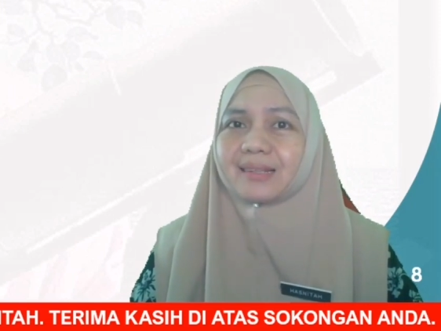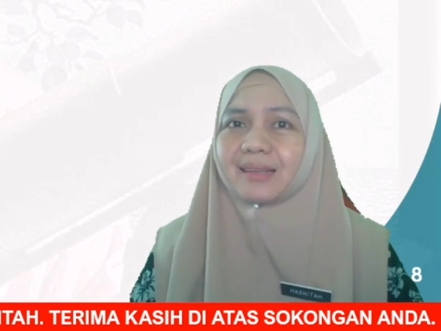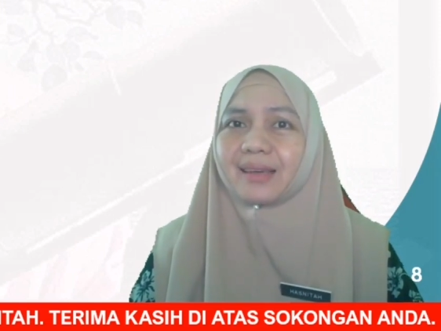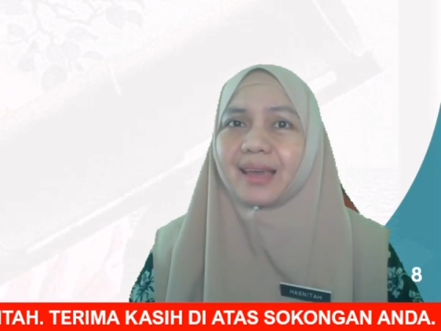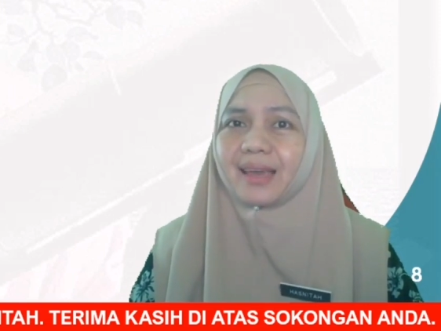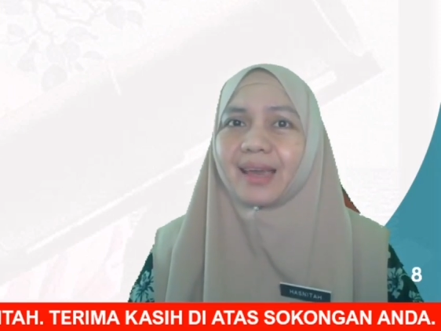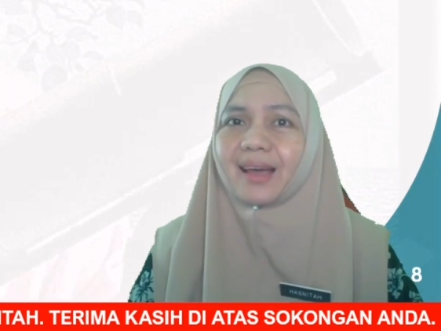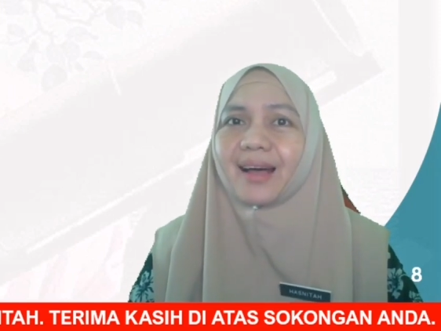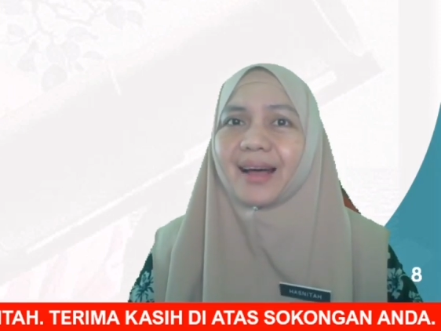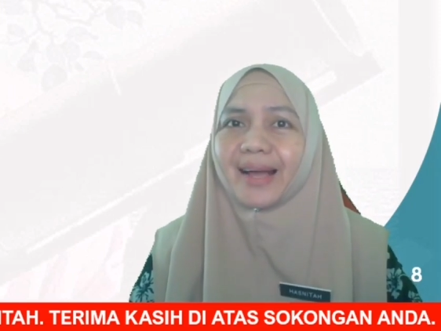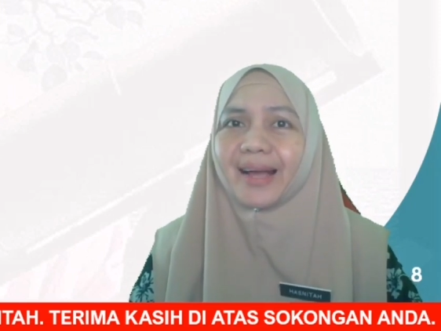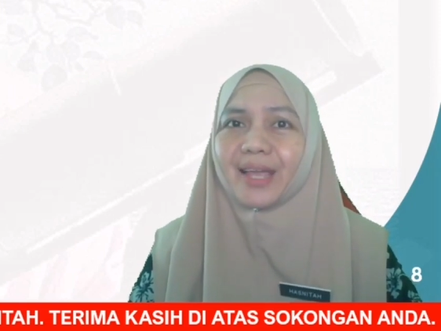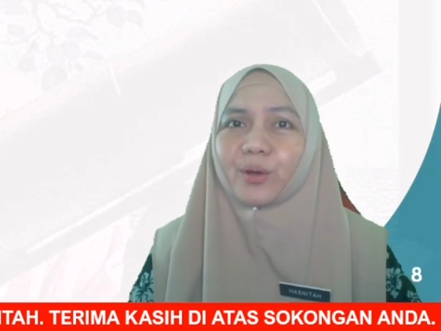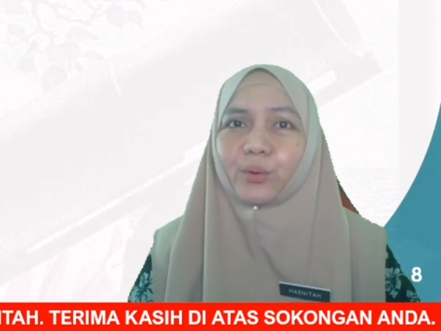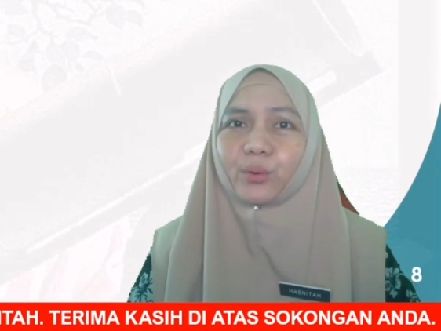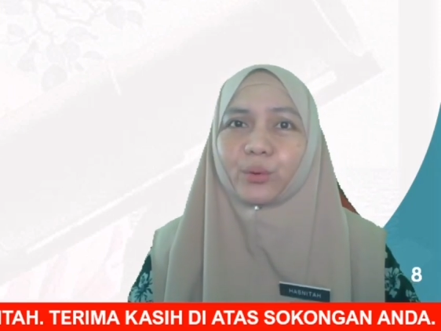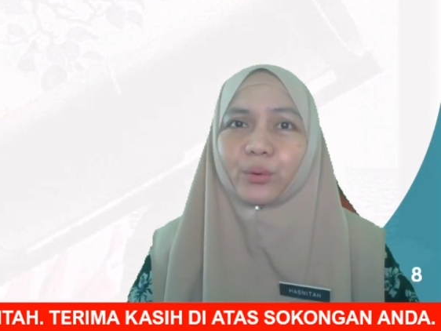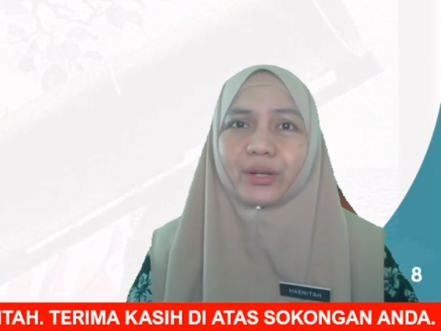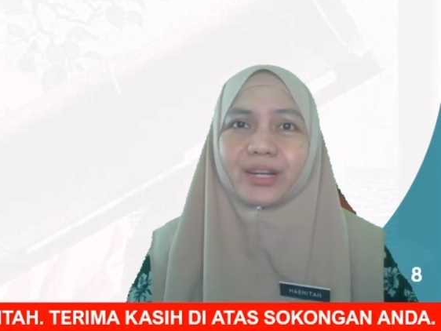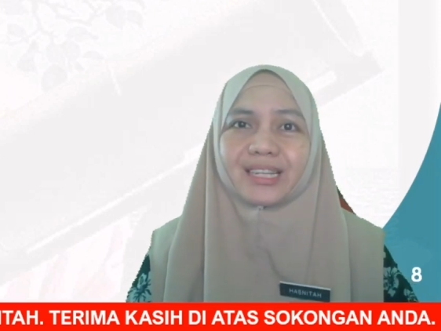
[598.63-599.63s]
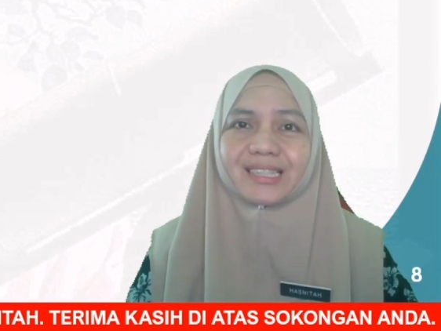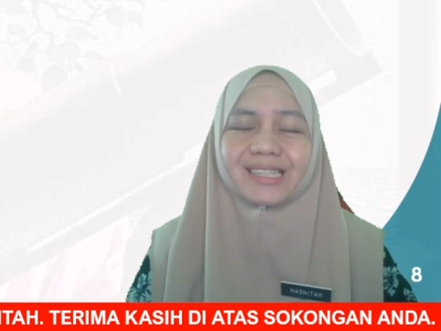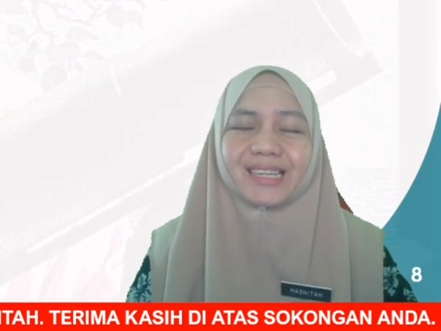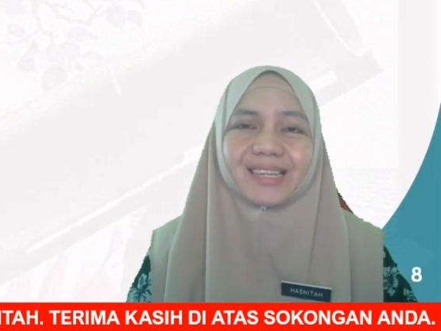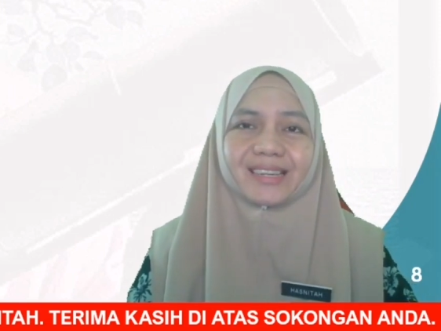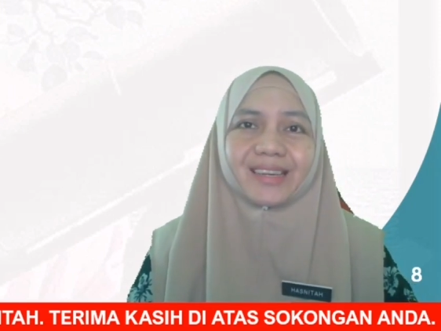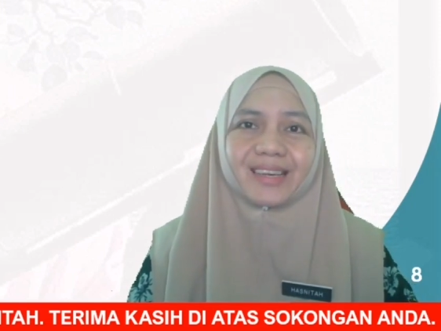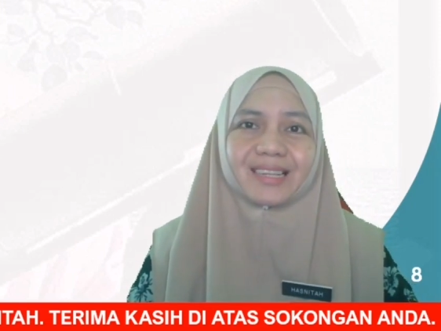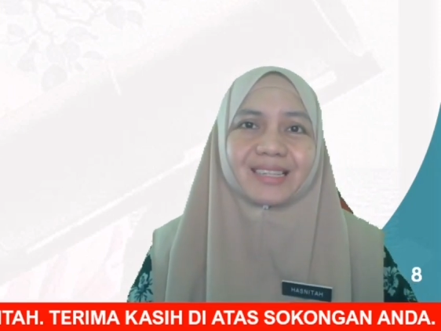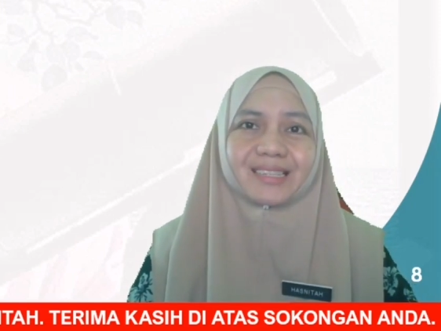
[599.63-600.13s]
K high order
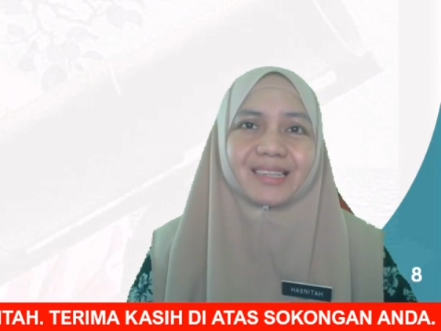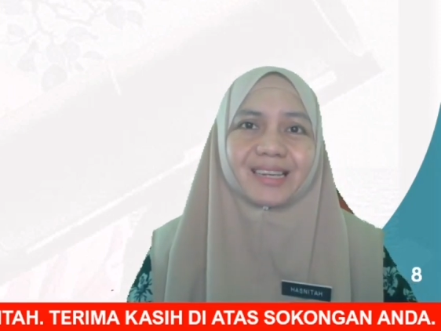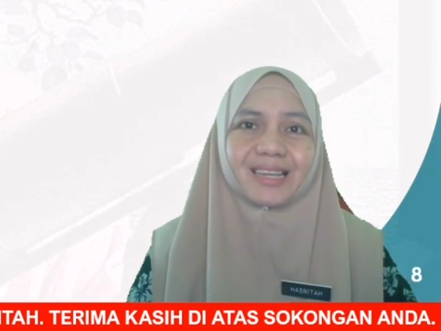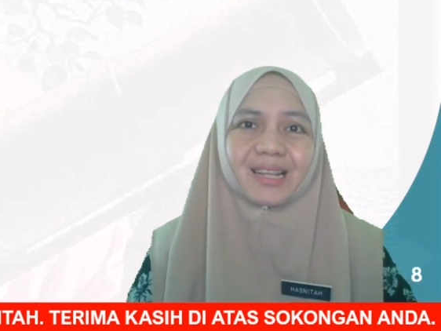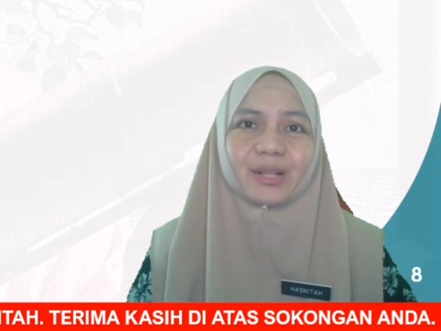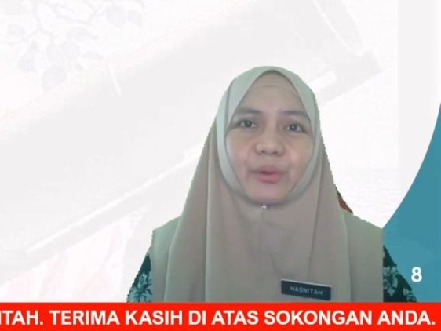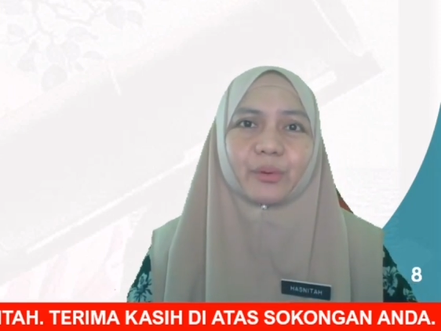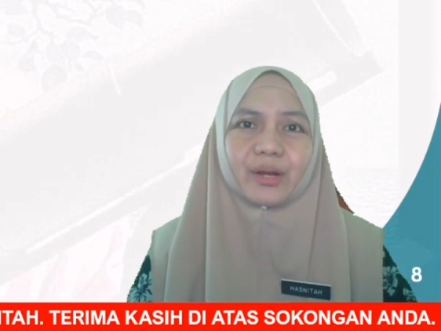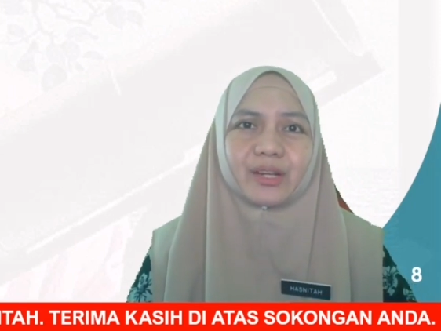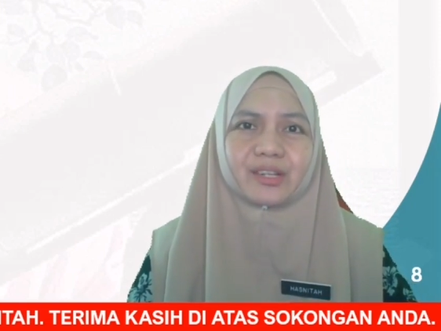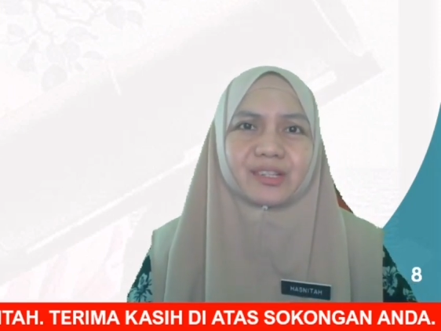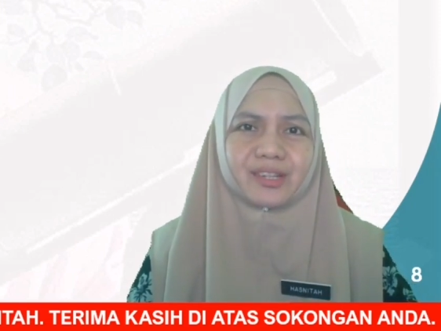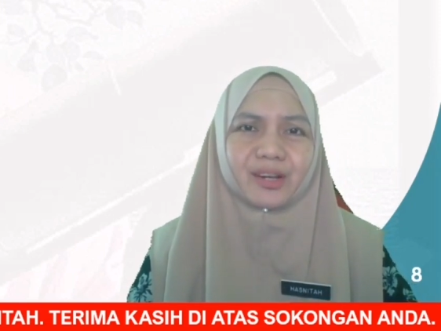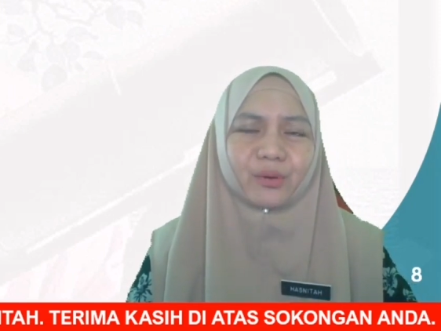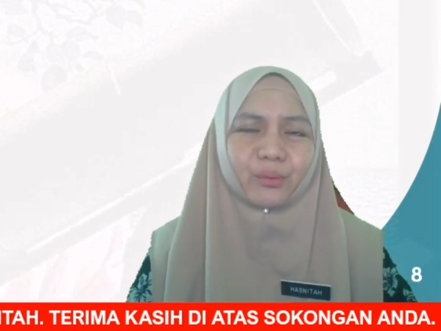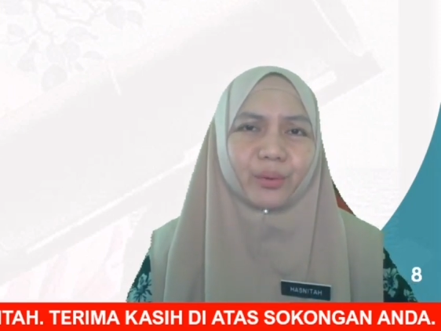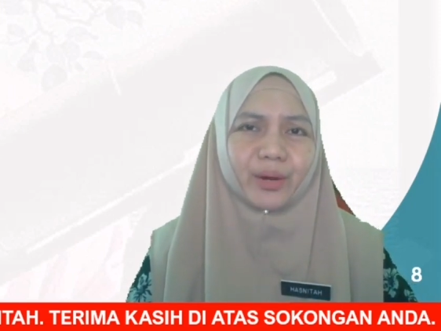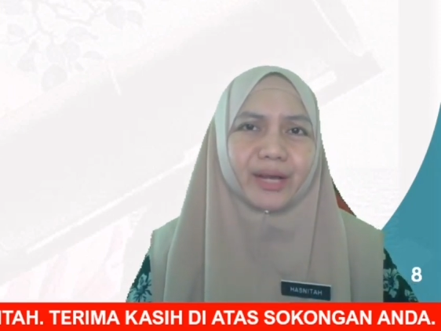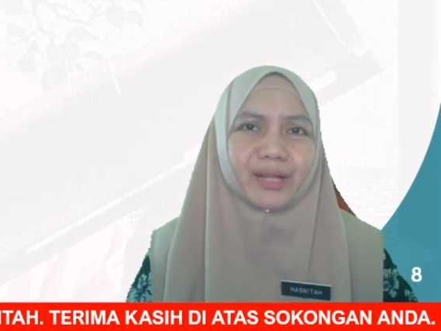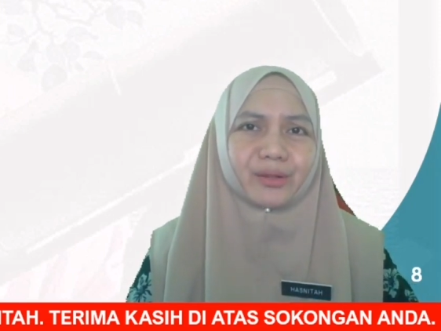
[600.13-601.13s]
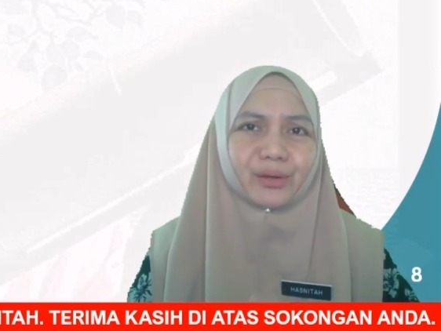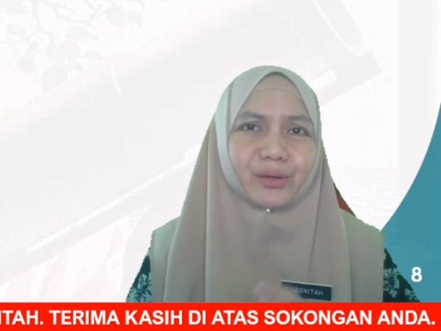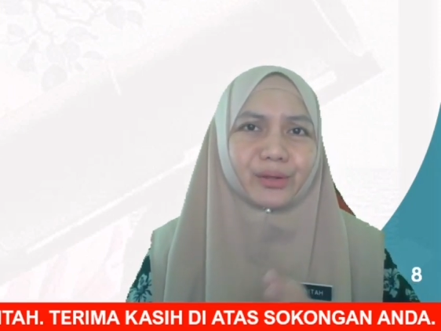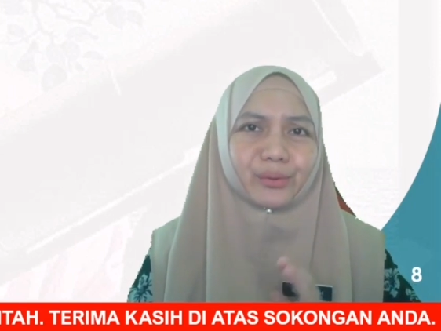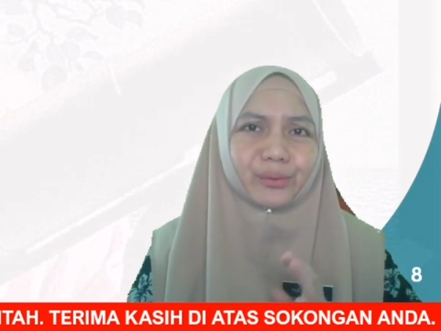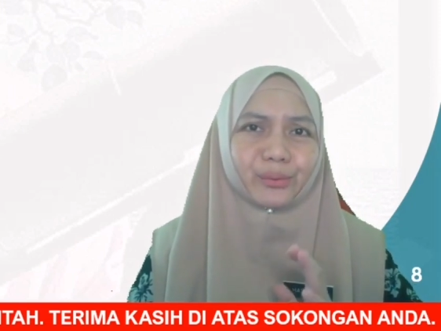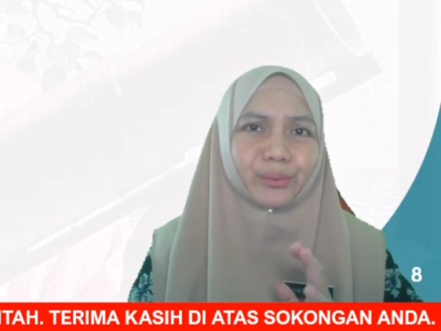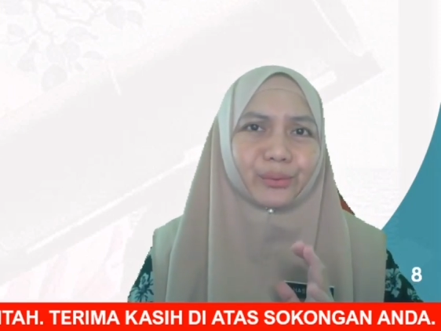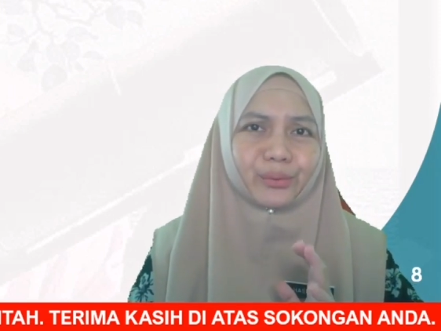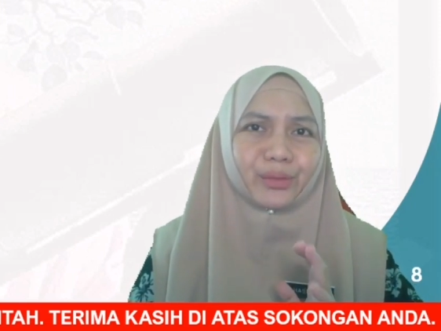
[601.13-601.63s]
thinking skill question. Why do
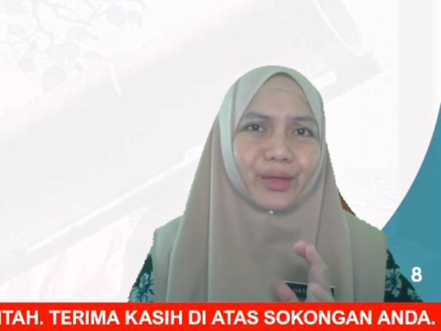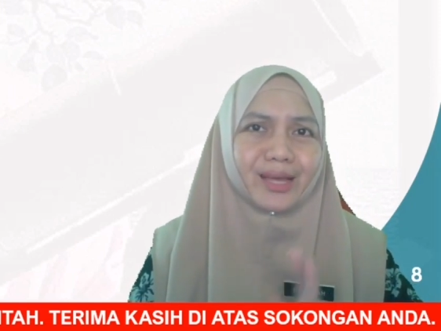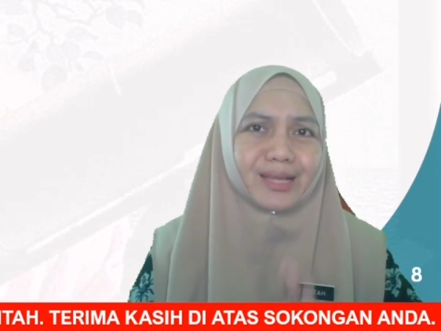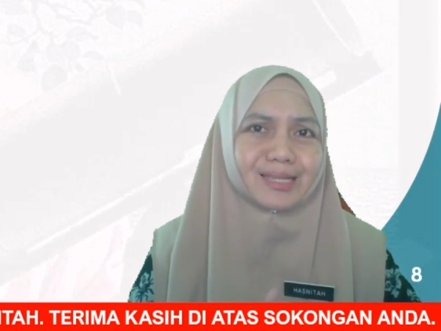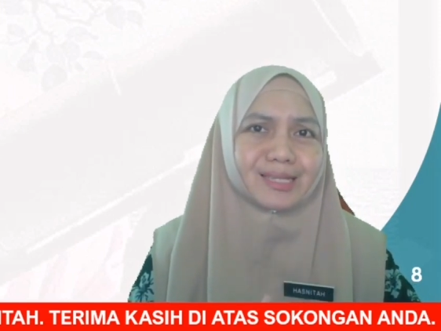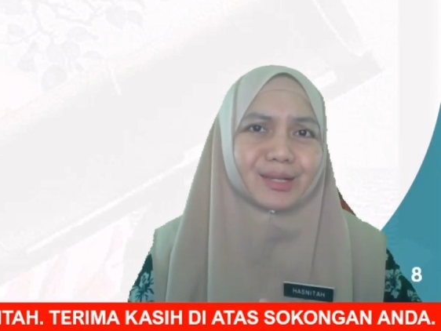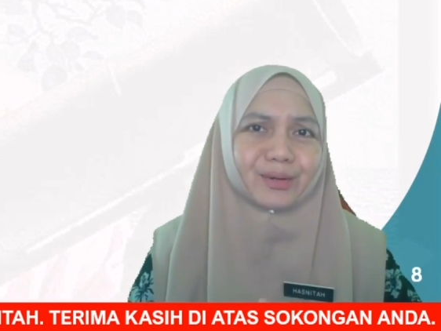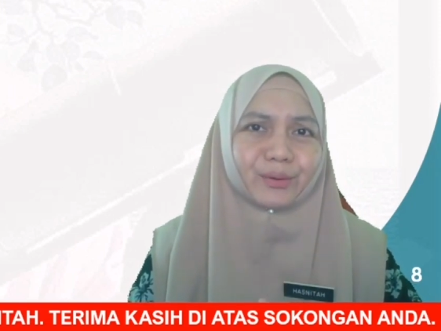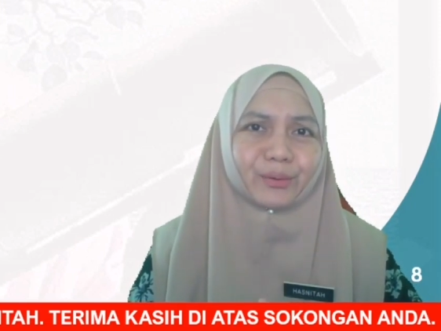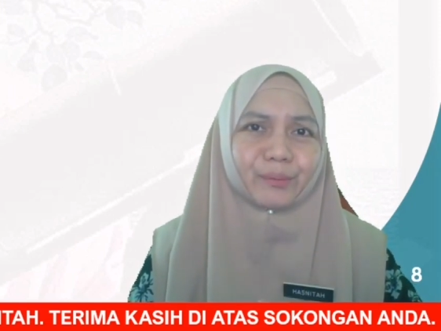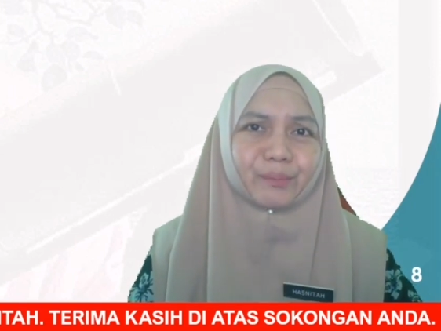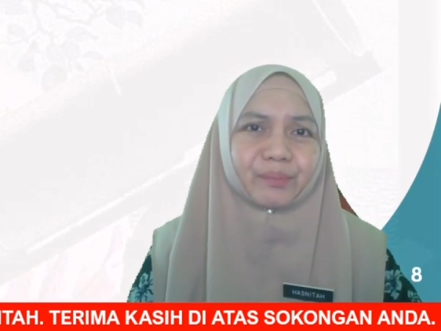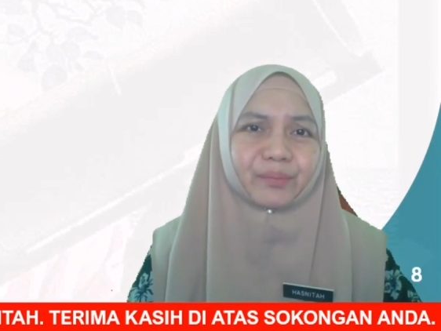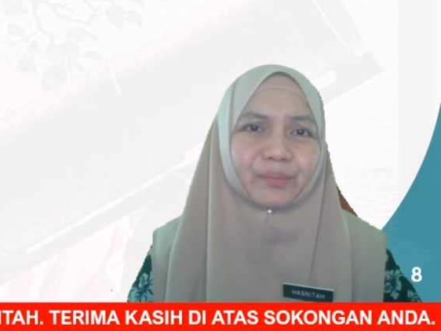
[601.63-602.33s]
you think so?